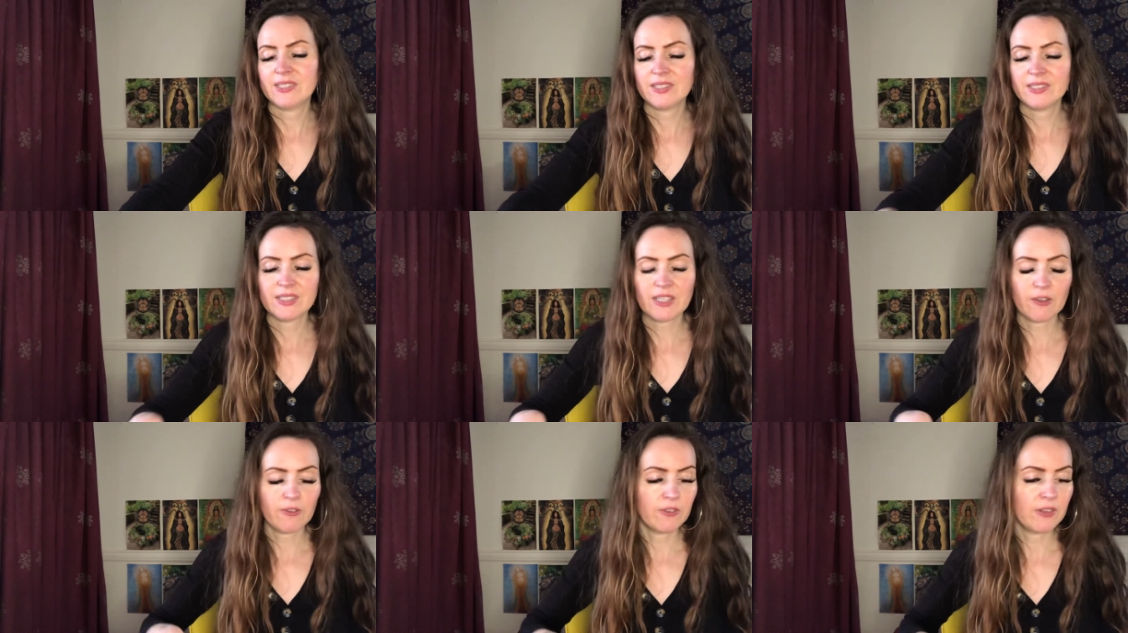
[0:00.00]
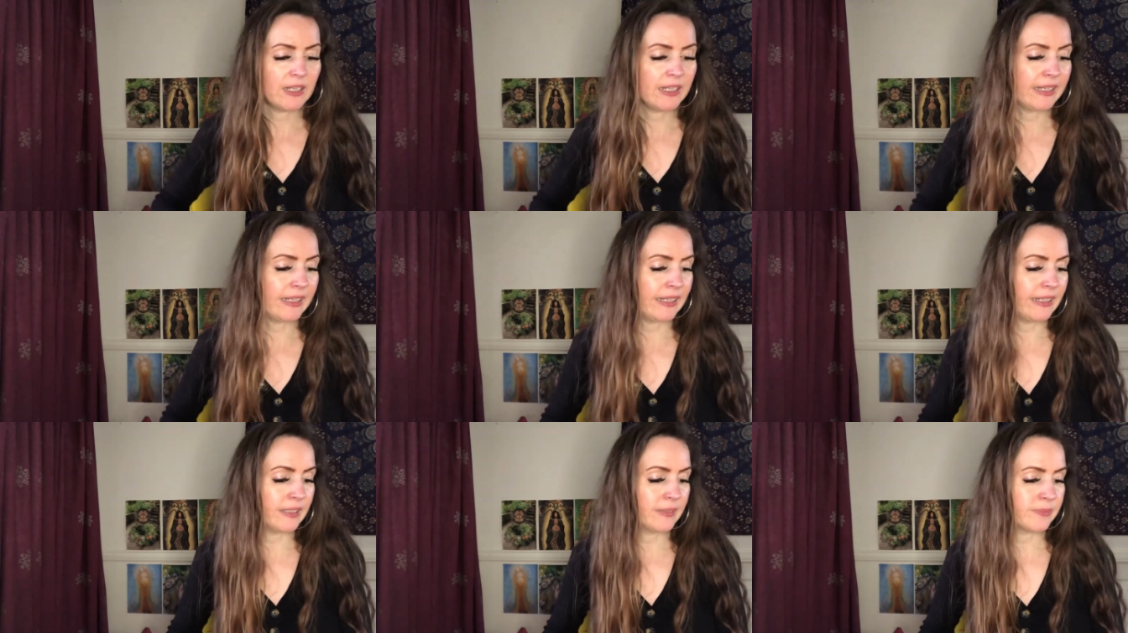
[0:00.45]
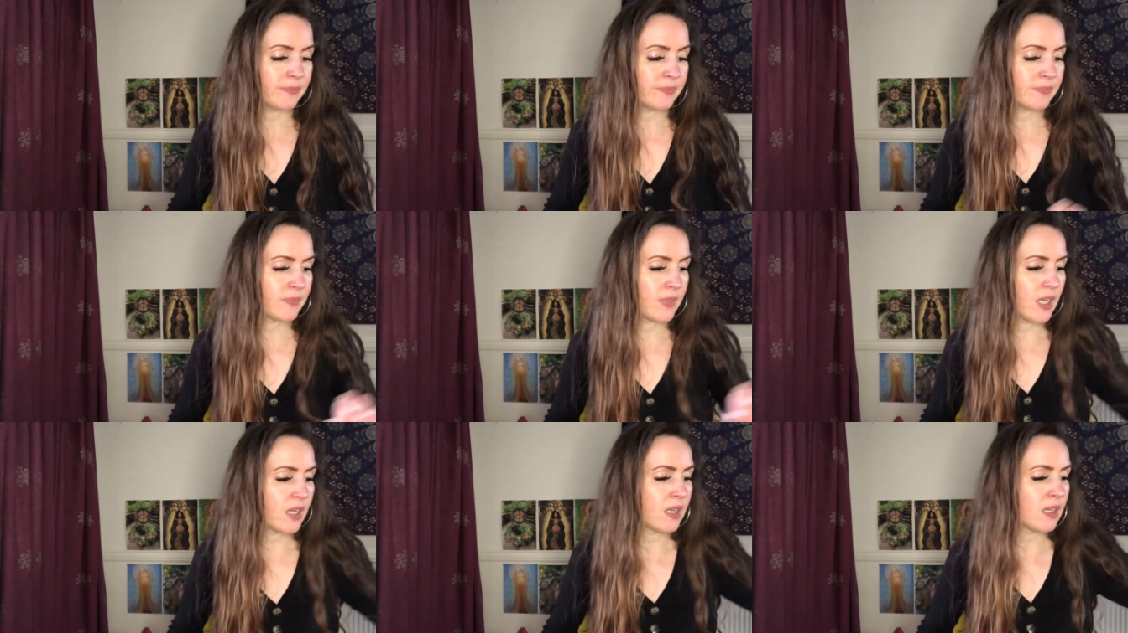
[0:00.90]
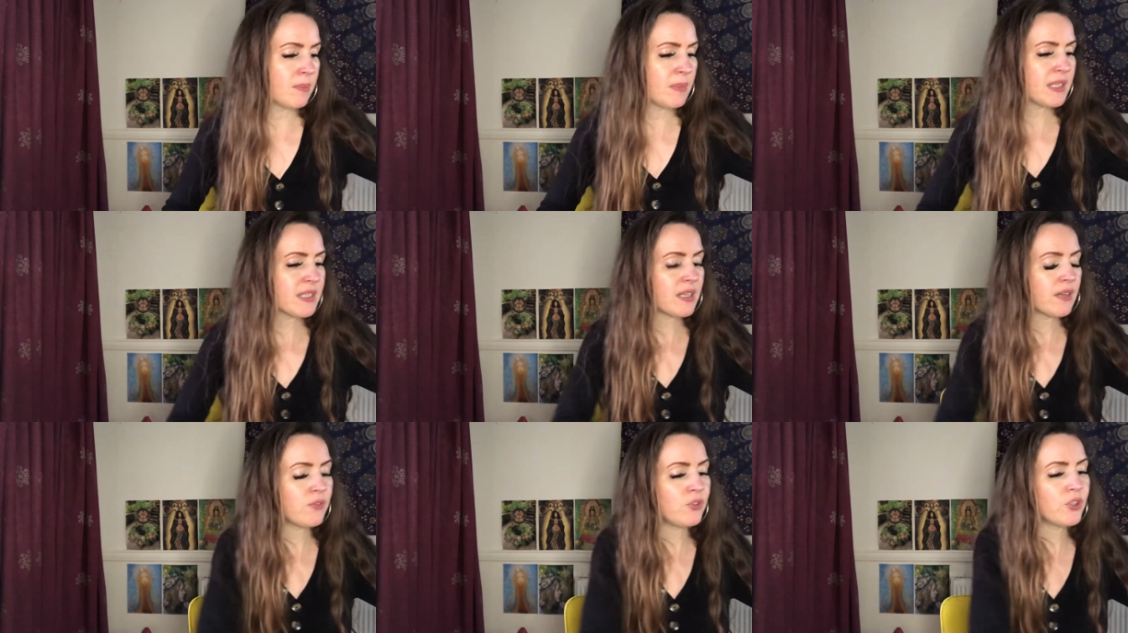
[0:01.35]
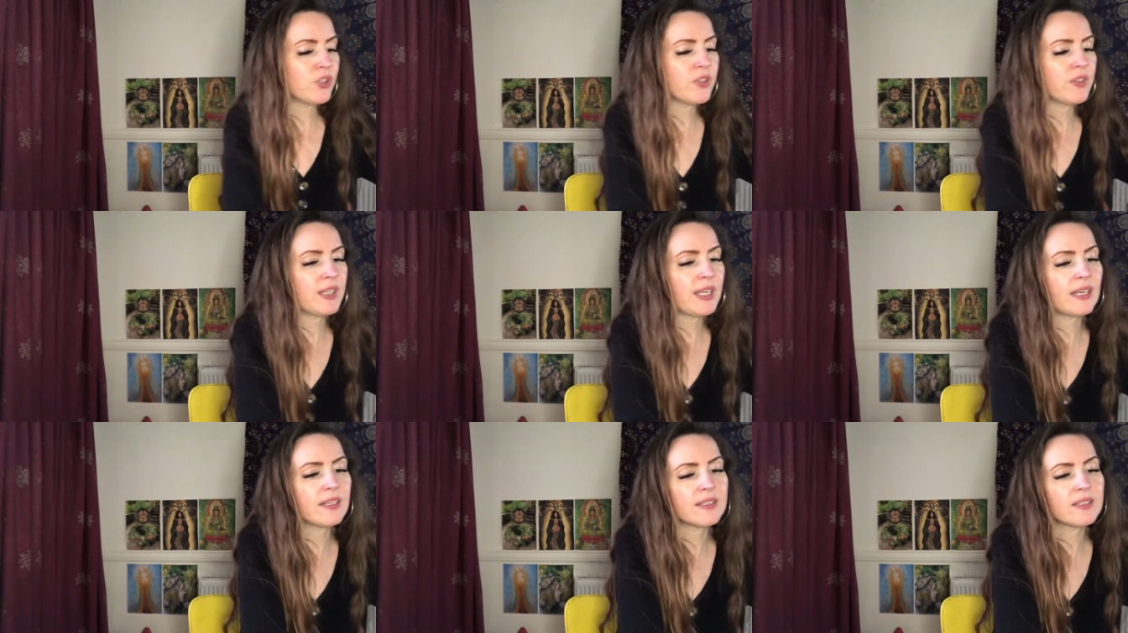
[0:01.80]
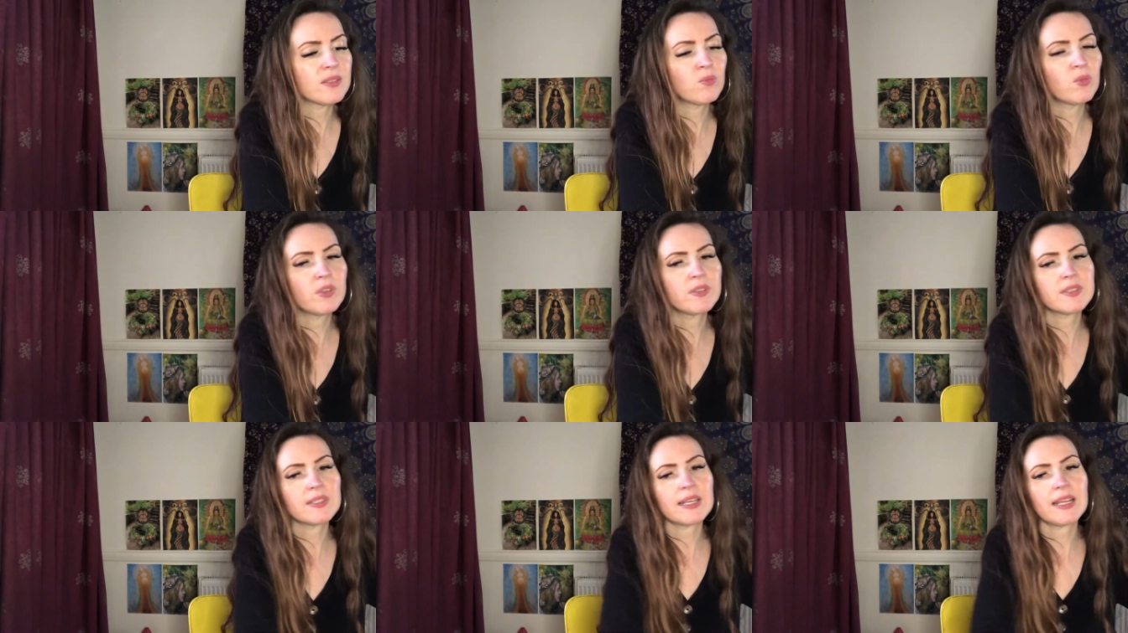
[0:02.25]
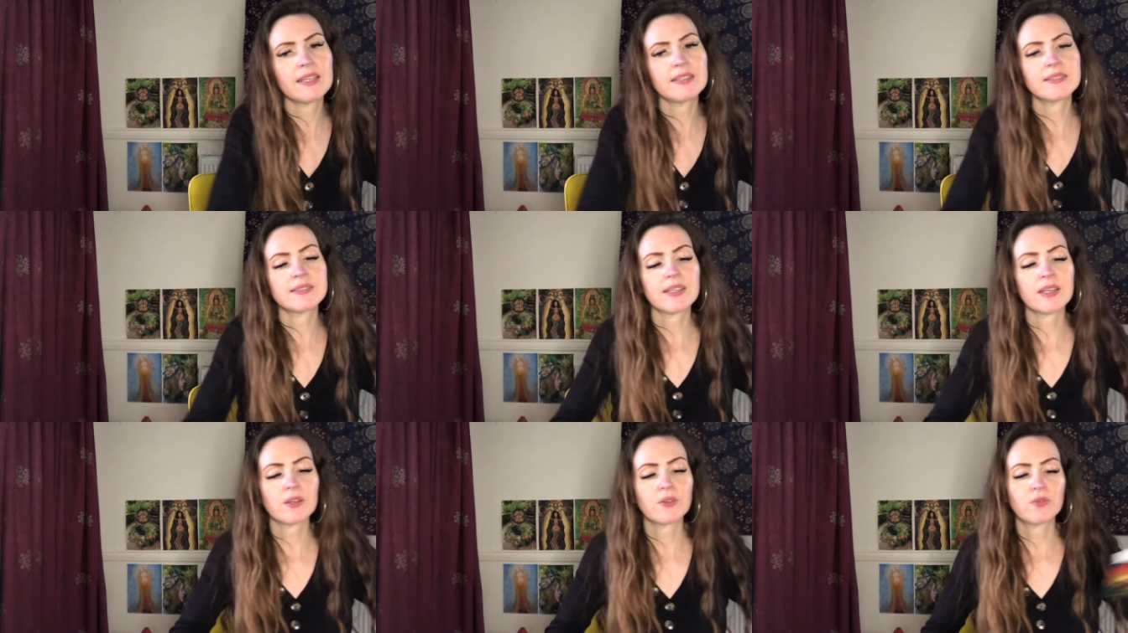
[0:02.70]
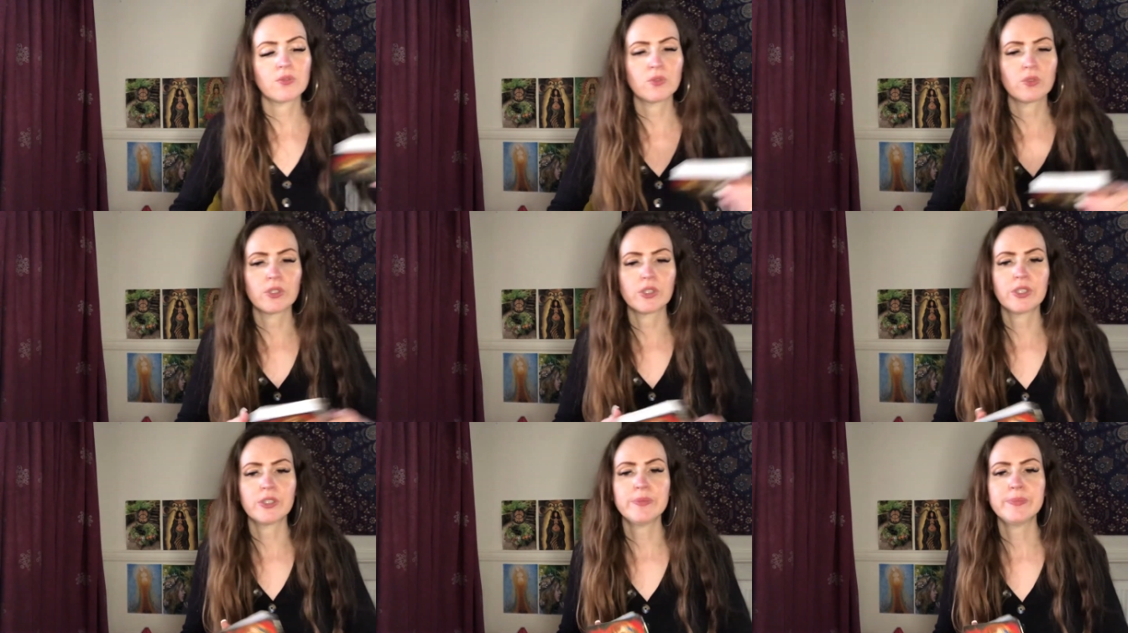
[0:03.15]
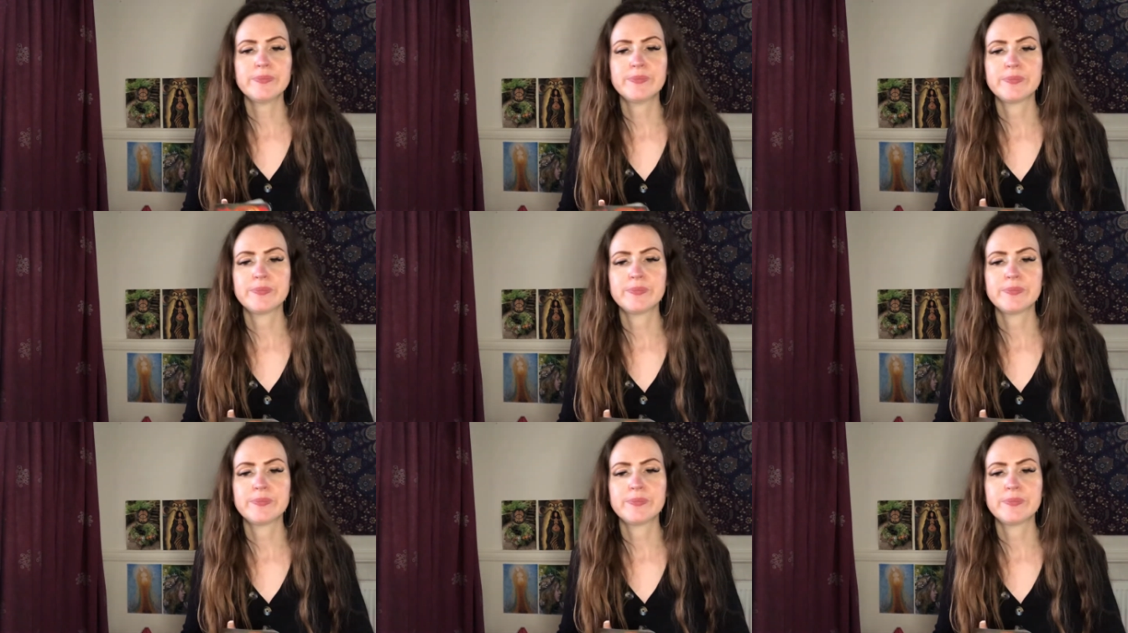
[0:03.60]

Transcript: is definitely it. Um, let's have a look at the Alice in Wonderland deck for you.